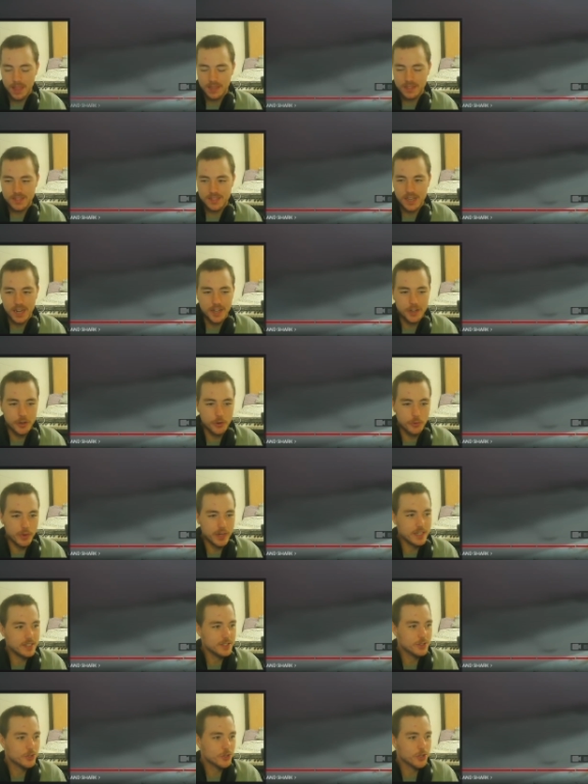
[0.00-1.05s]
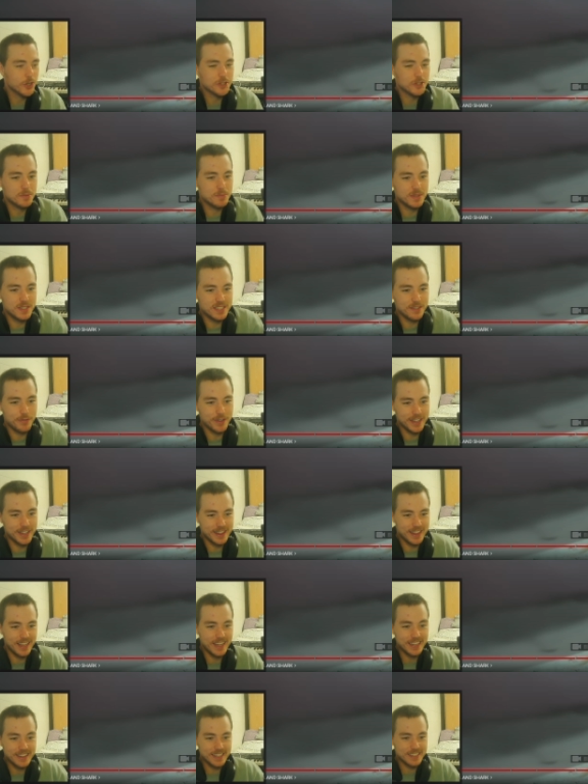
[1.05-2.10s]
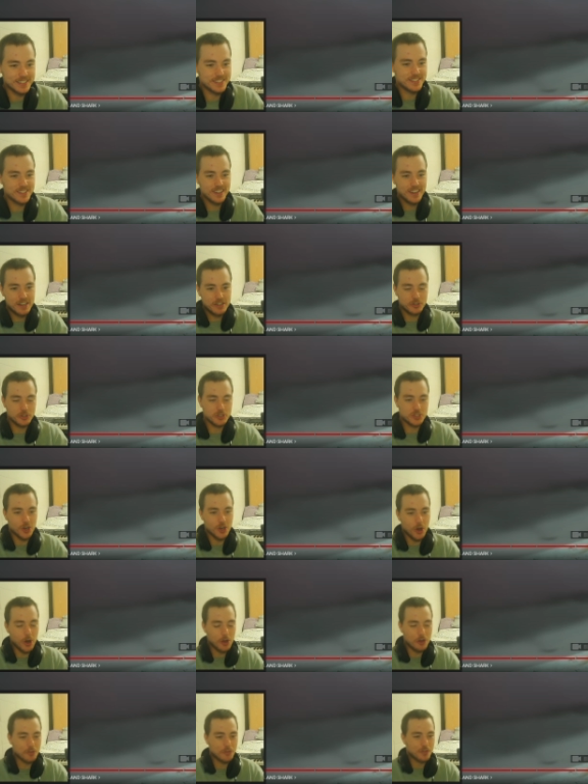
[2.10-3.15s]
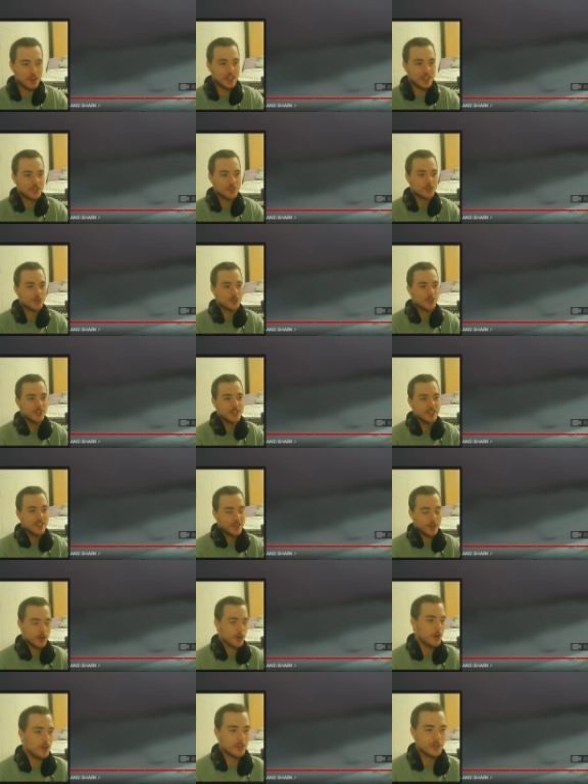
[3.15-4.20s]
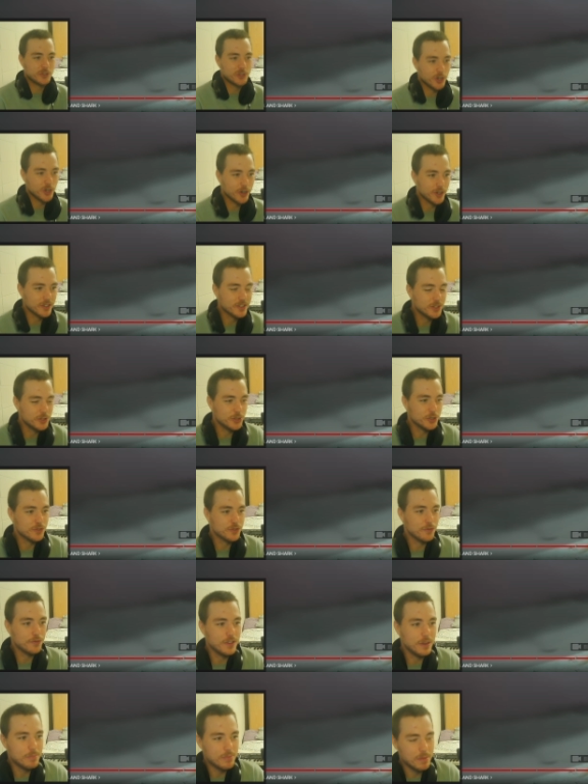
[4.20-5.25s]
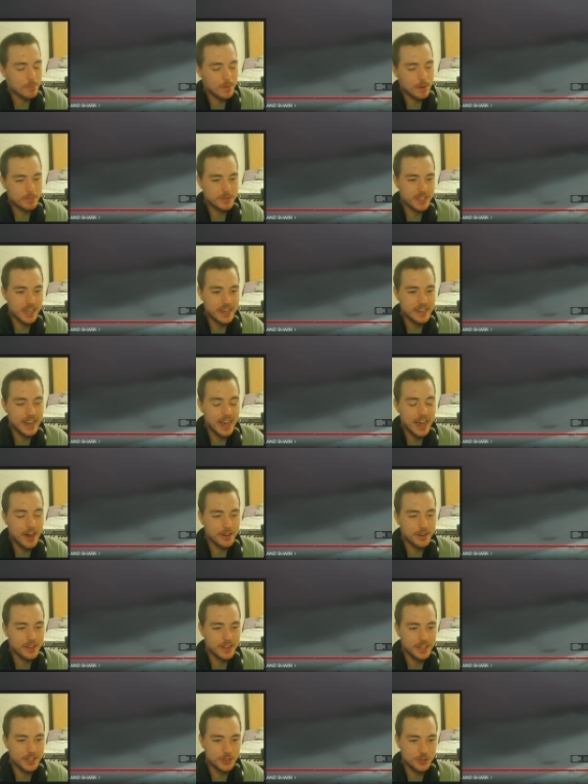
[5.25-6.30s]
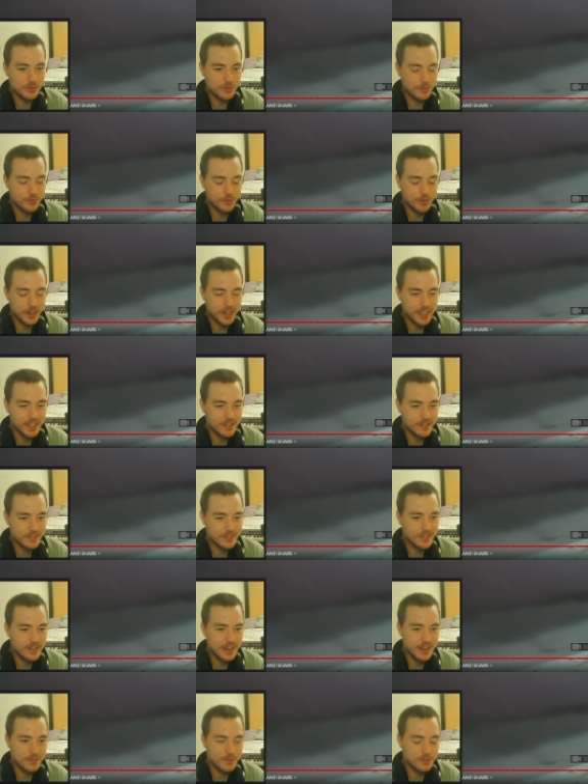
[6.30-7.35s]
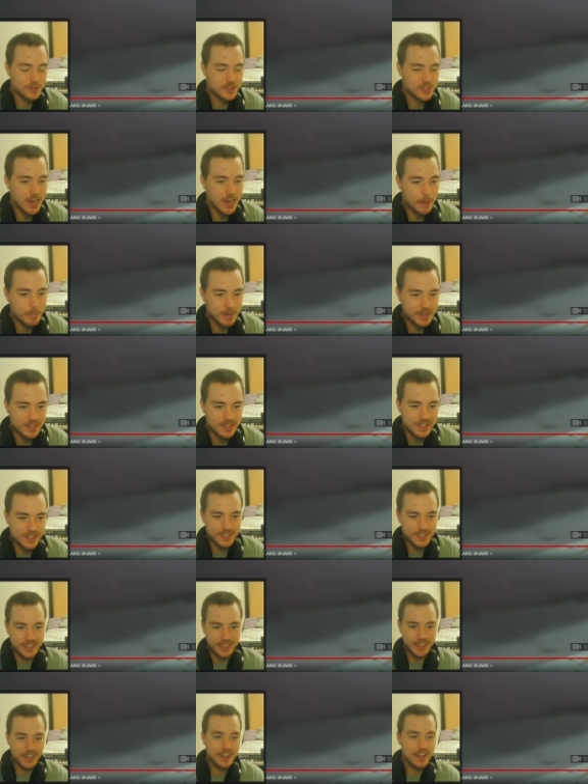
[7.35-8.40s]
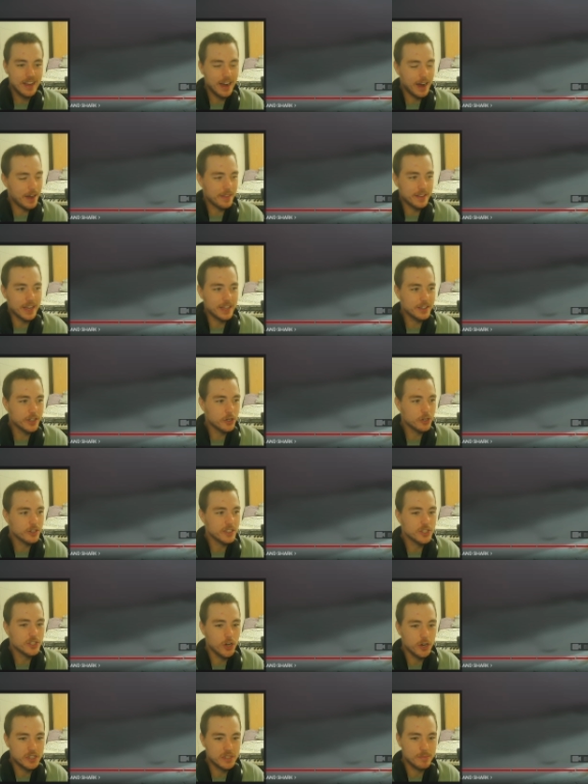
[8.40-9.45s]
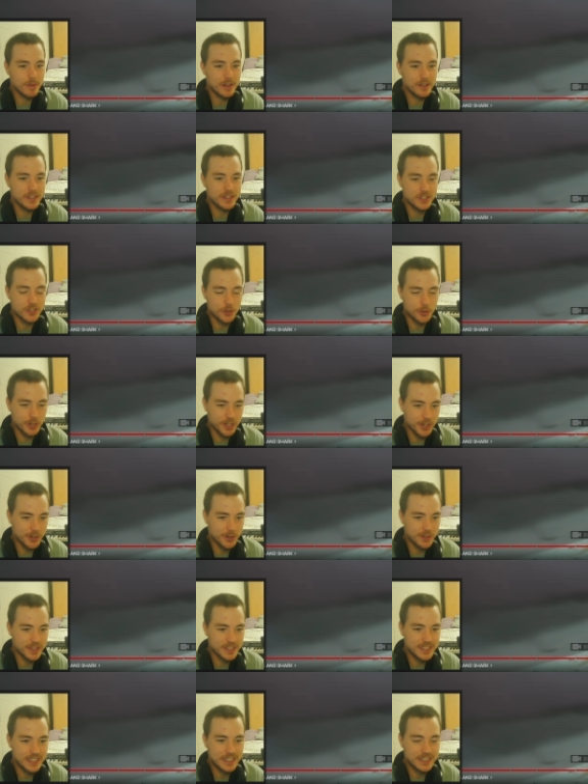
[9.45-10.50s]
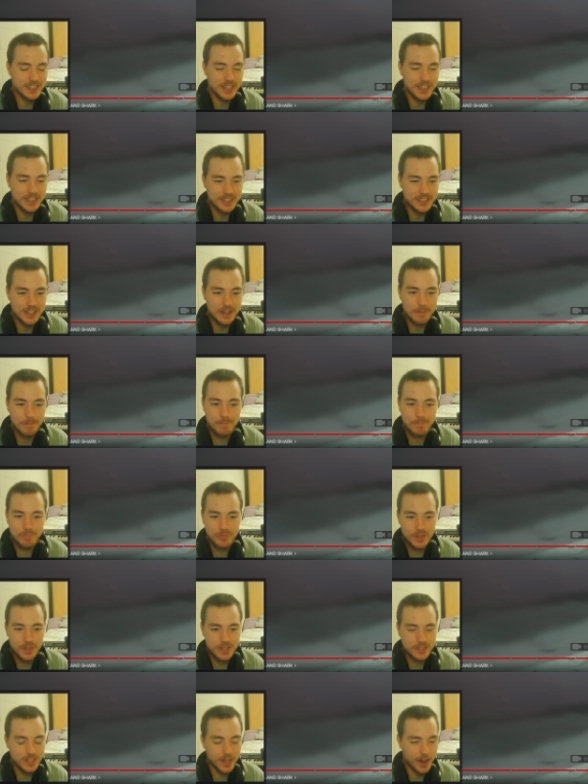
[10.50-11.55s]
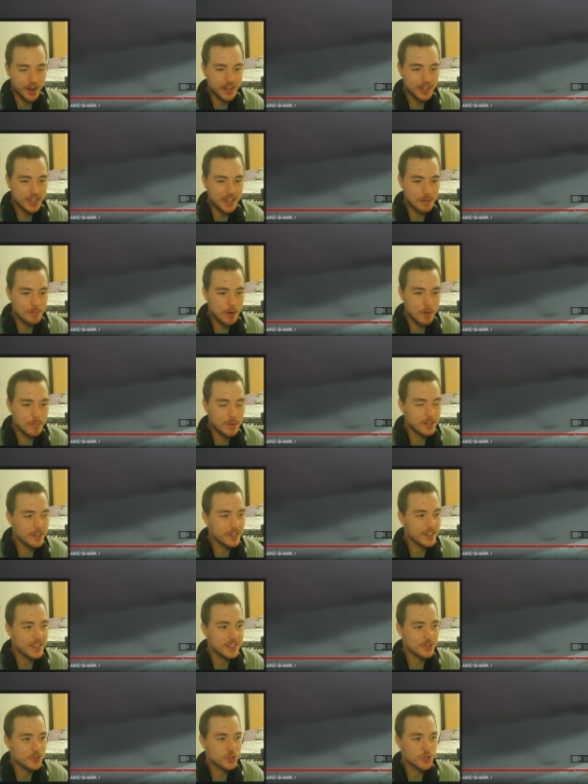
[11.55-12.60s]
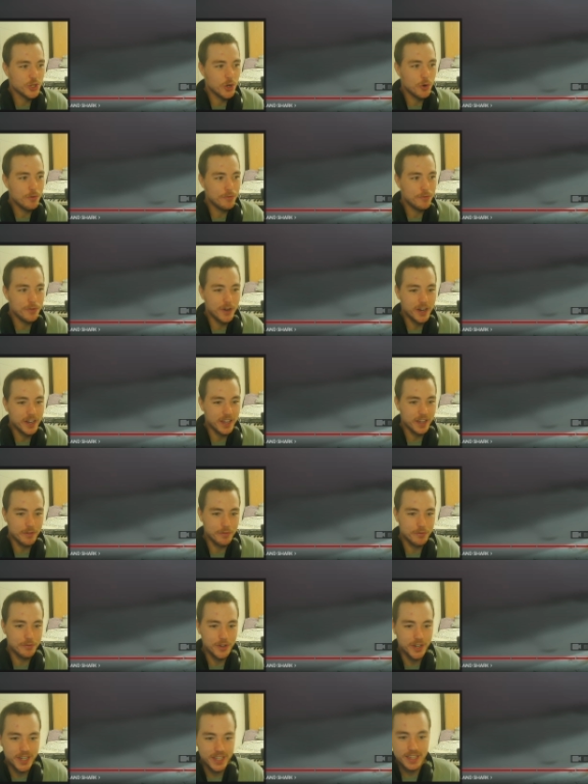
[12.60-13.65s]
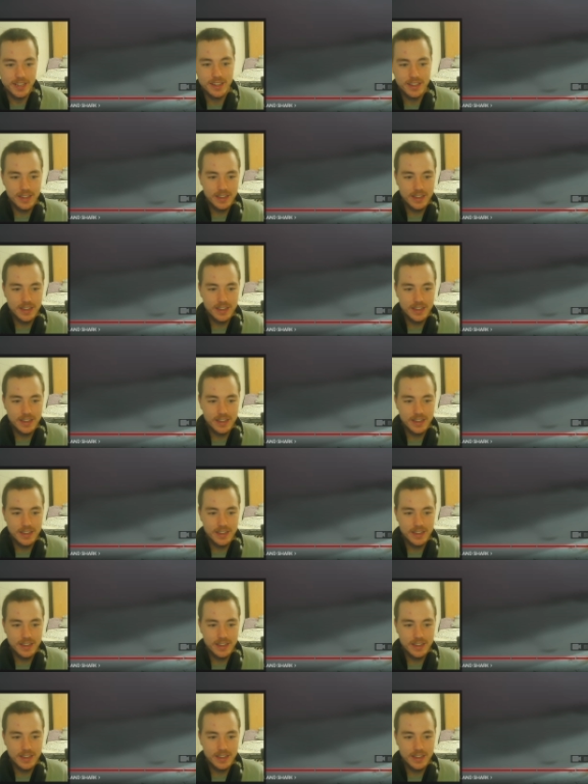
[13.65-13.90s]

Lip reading: That's not a Greenland shark-specific thing. That's just all fish or all sharks. You just flip them upside down and they just fucking stop existing. I think I literally talked about this earlier in the TikTok time. Tonic immobility is so fucking funny.